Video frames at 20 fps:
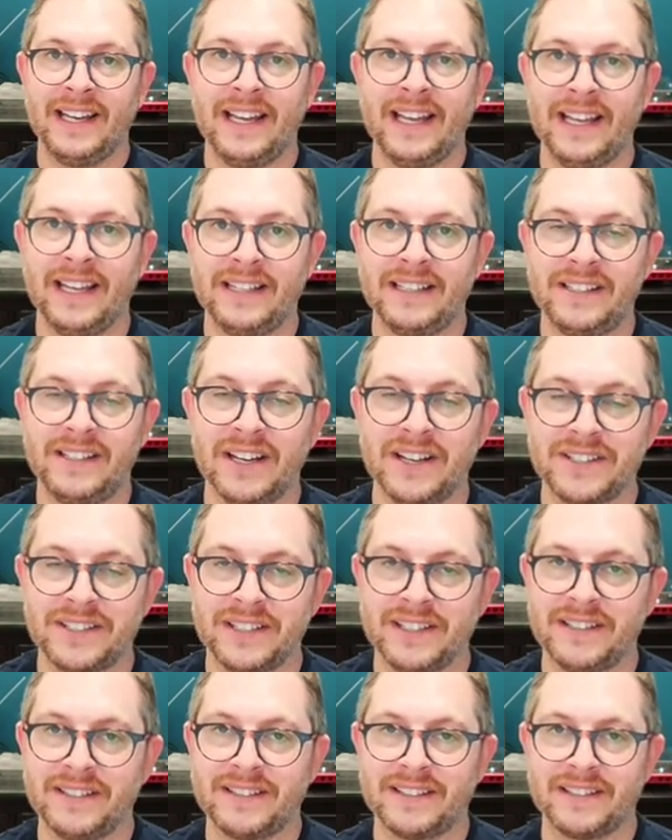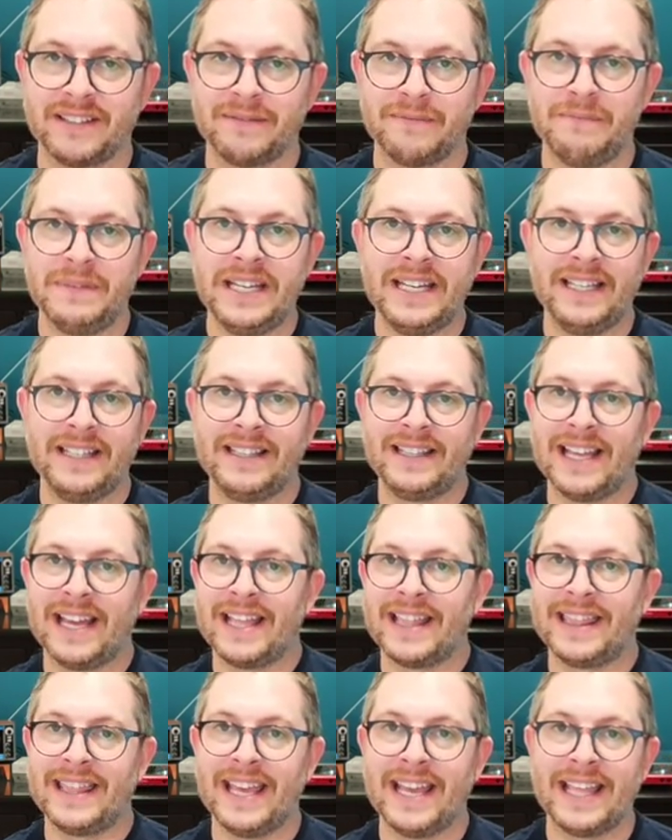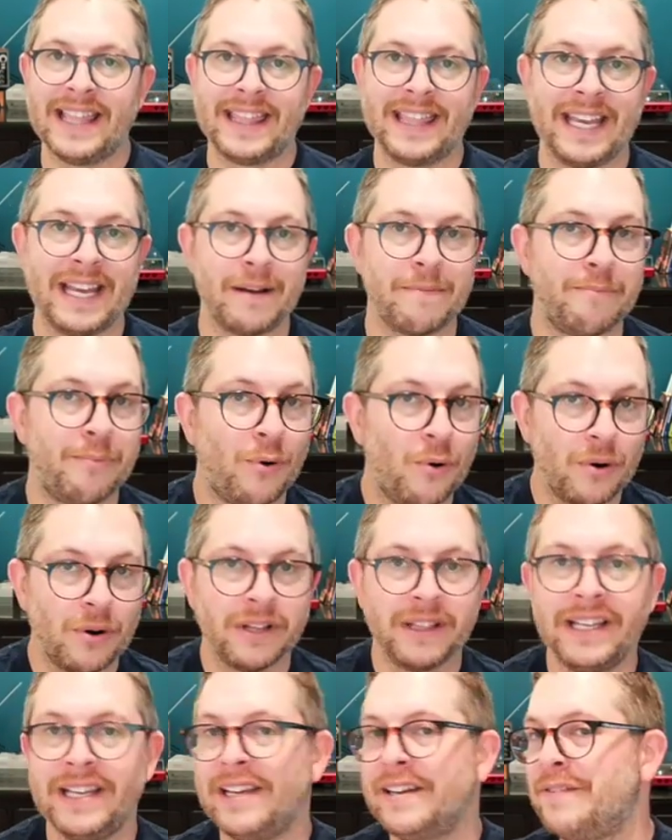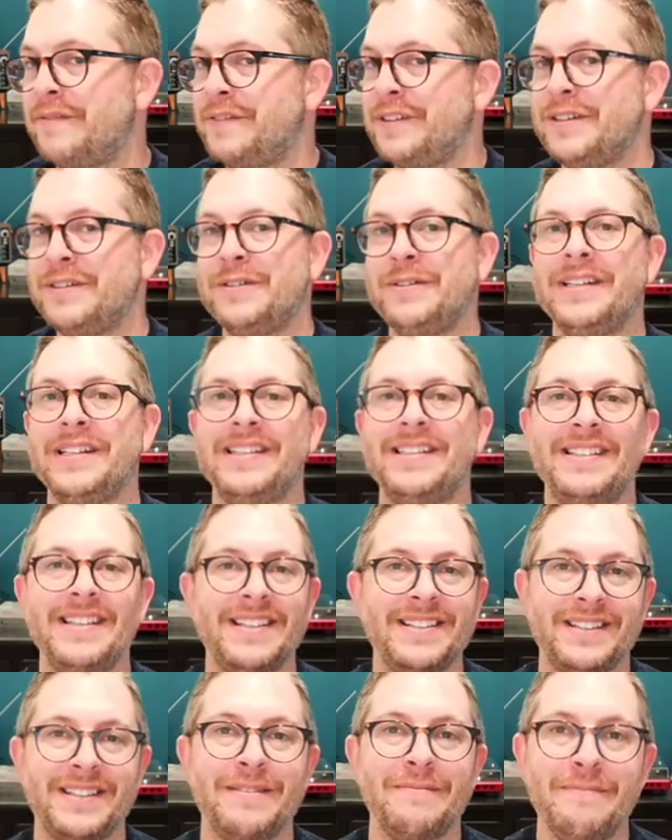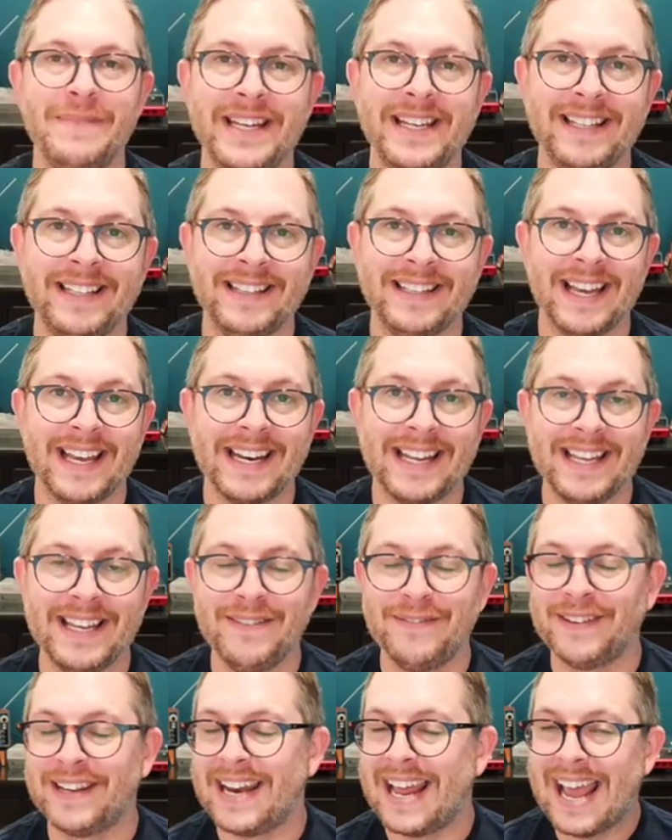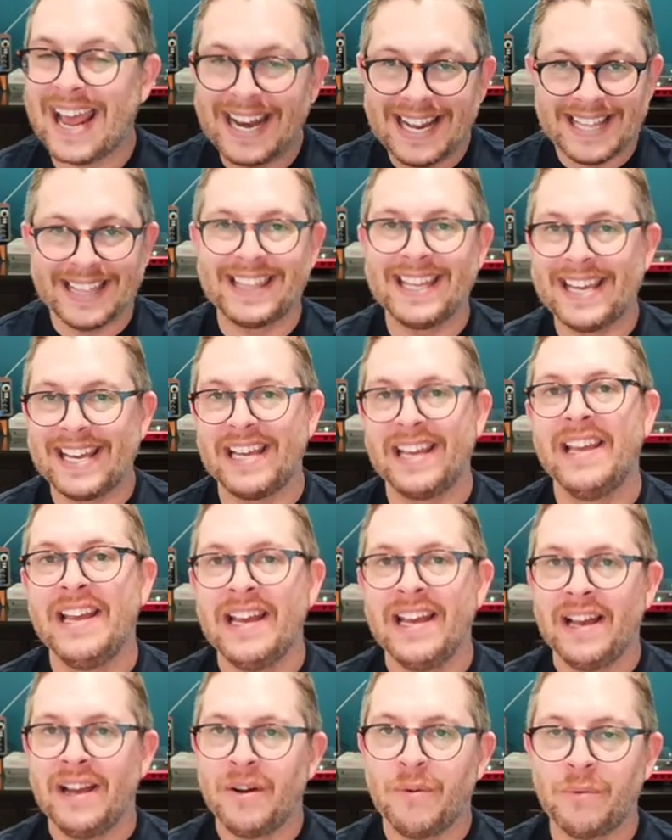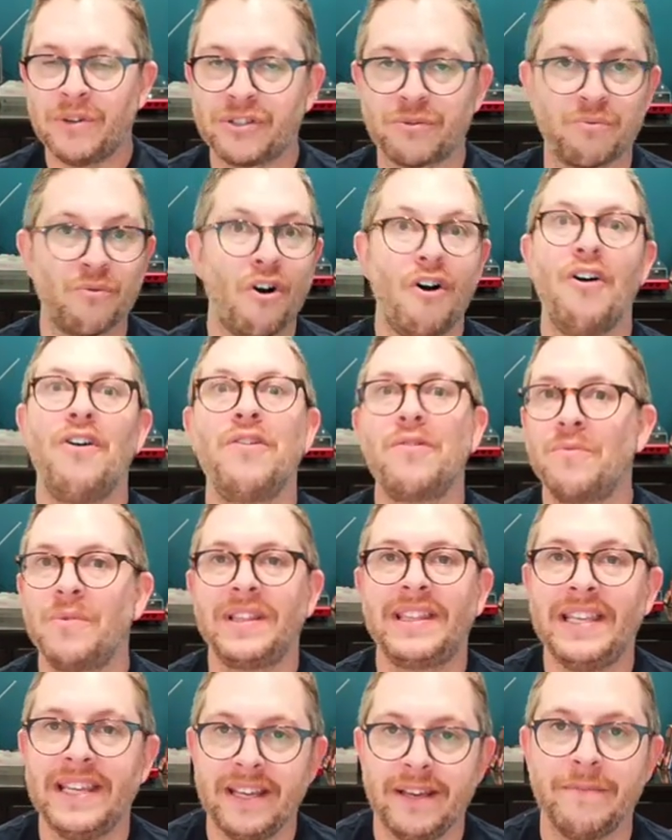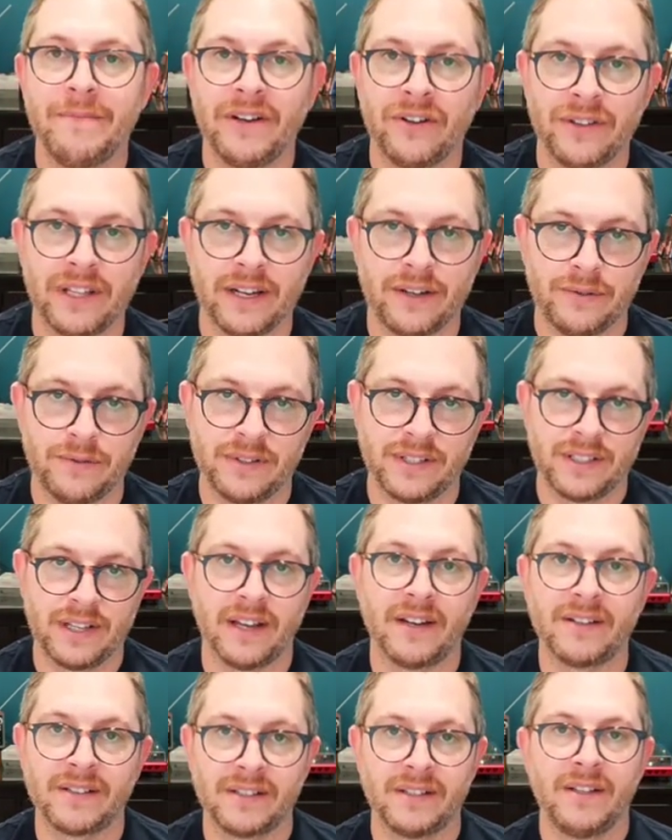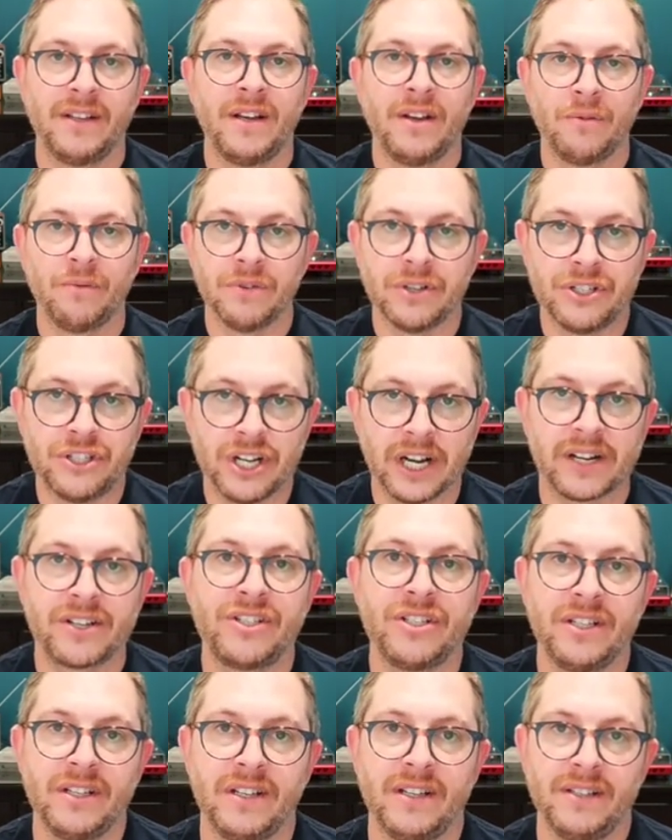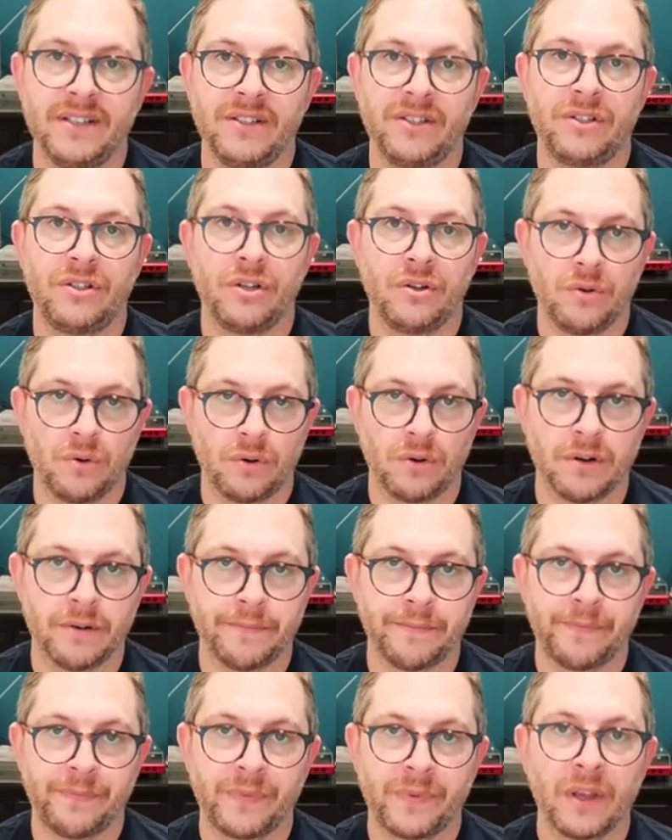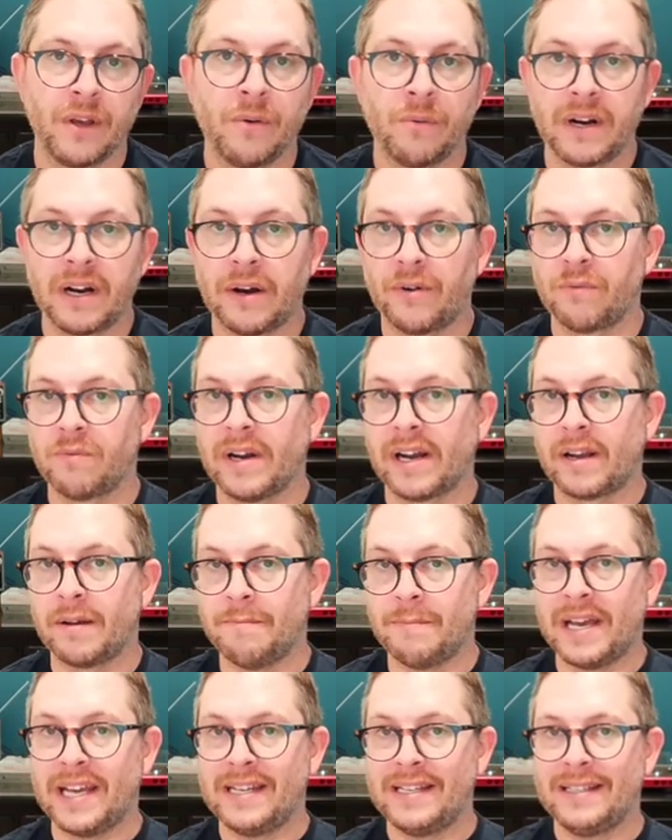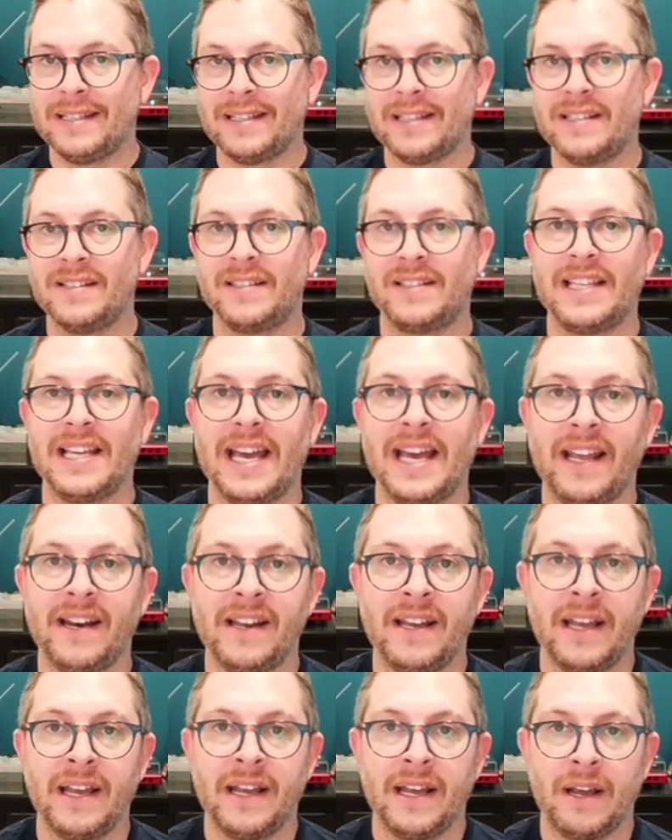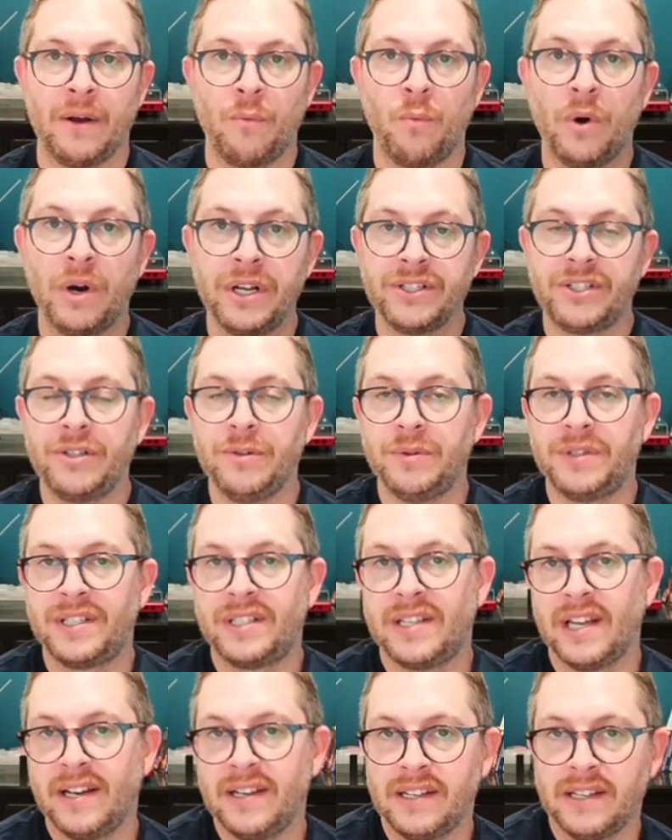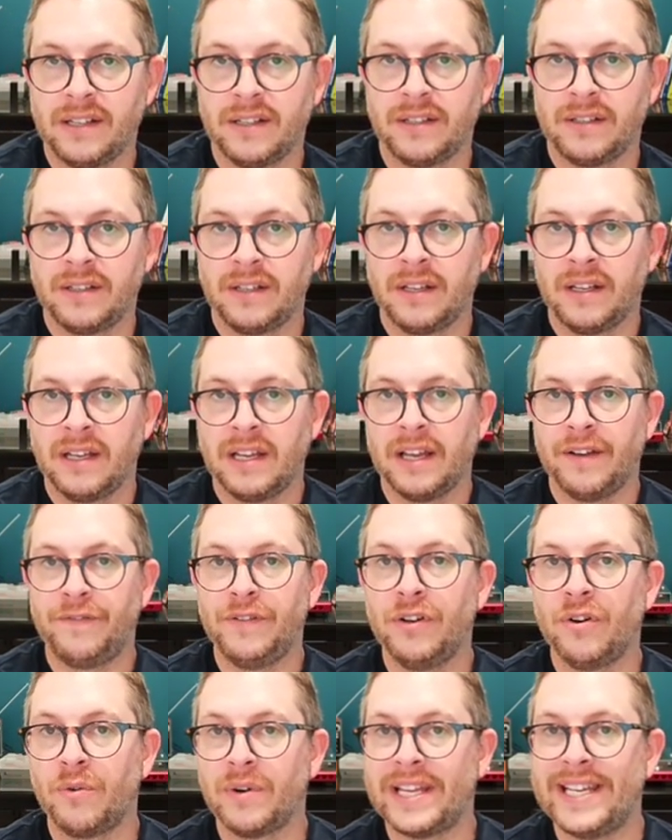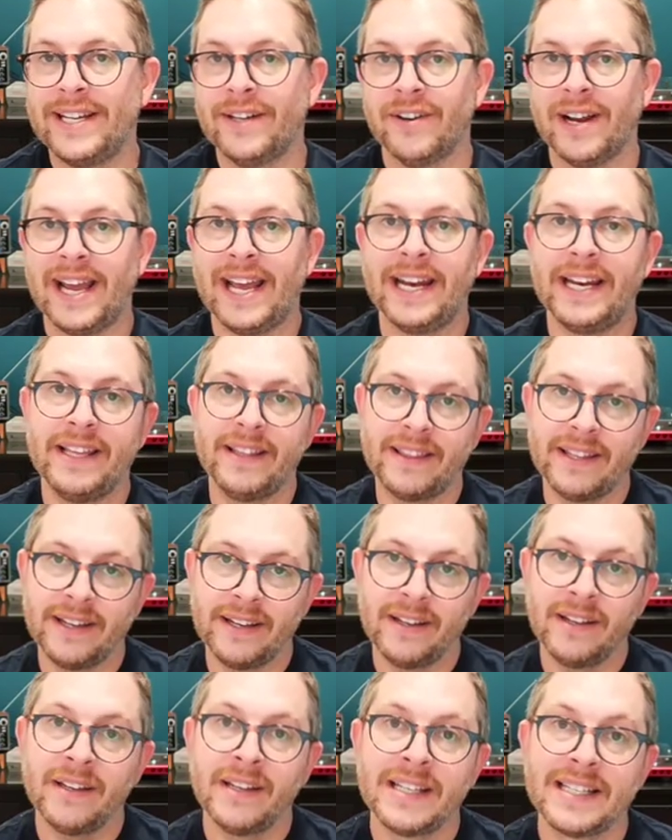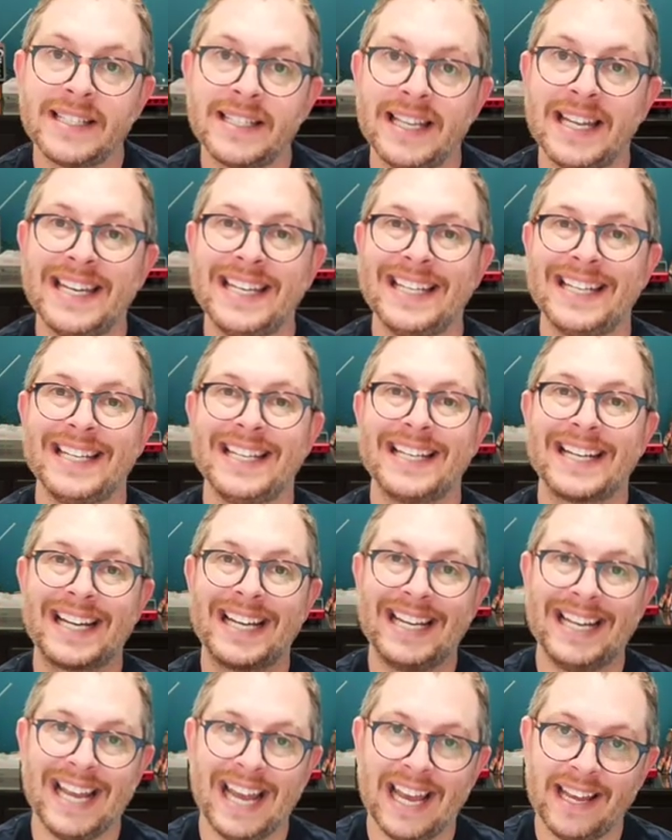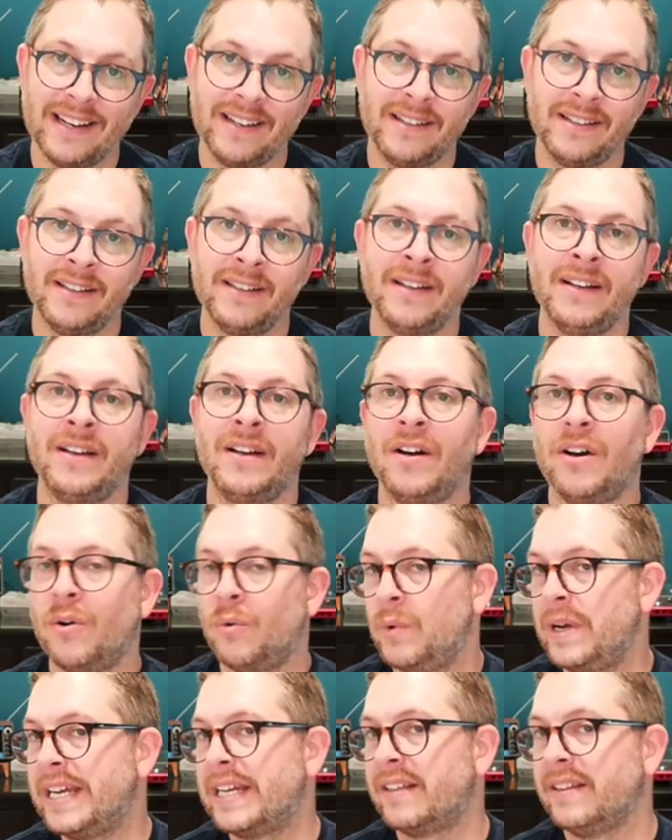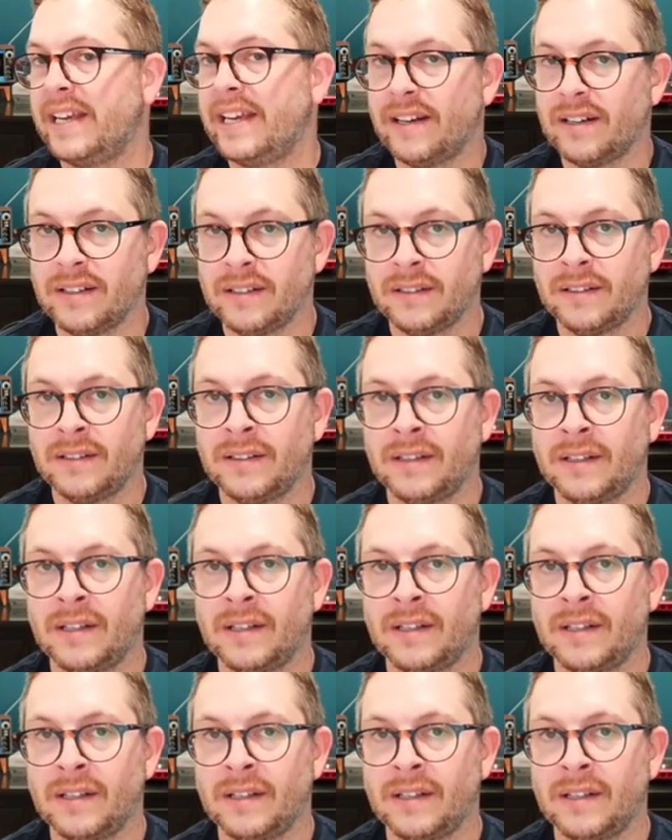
It doesn't mean that they think poorly of you. It doesn't mean that even anything was wrong with the email that you sent. Rejection is the norm. What I would recommend is that once you send it, if you don't hear anything, send it again a week later